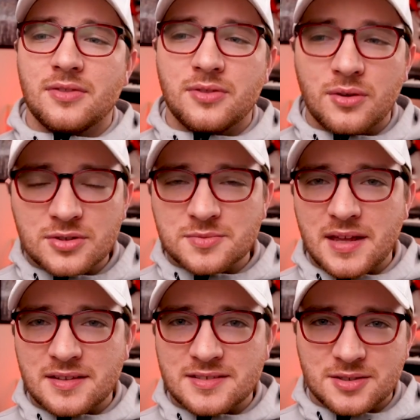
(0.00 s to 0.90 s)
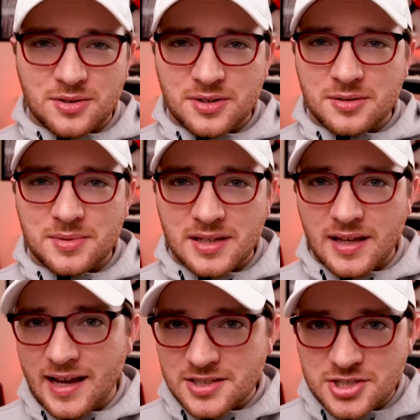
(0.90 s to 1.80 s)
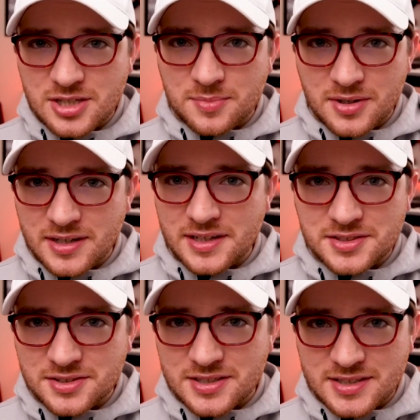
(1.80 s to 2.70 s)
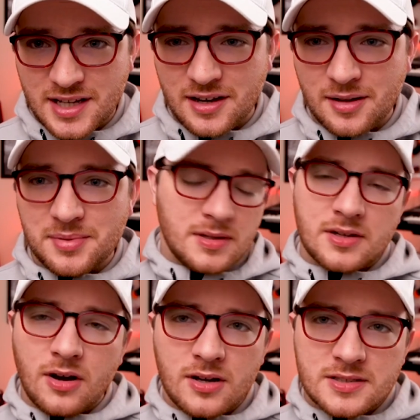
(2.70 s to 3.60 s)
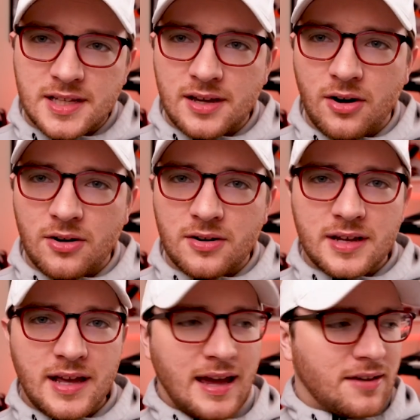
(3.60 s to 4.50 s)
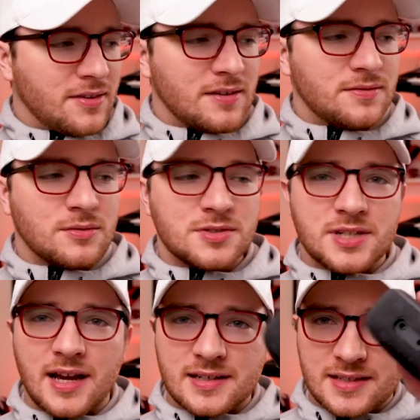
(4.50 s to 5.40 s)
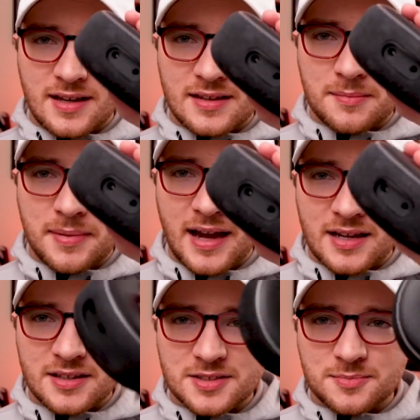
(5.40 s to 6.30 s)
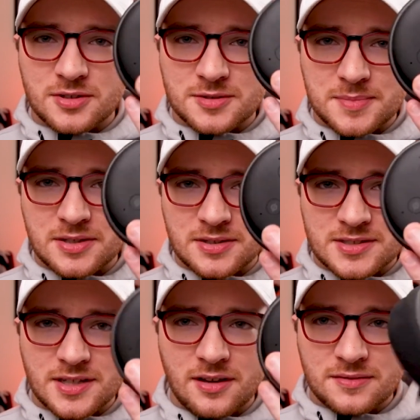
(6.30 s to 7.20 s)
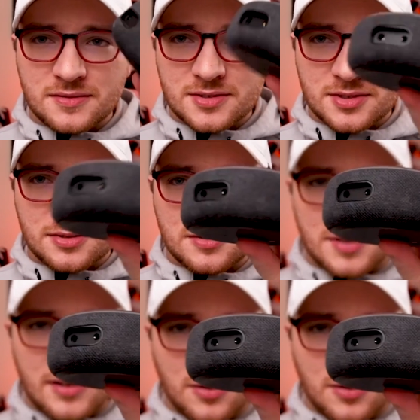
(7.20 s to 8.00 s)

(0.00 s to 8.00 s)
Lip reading: Those methods are going to be a lot cheaper and easier to set up because they already have headphone jacks on the back of the smart speaker itself. So you've got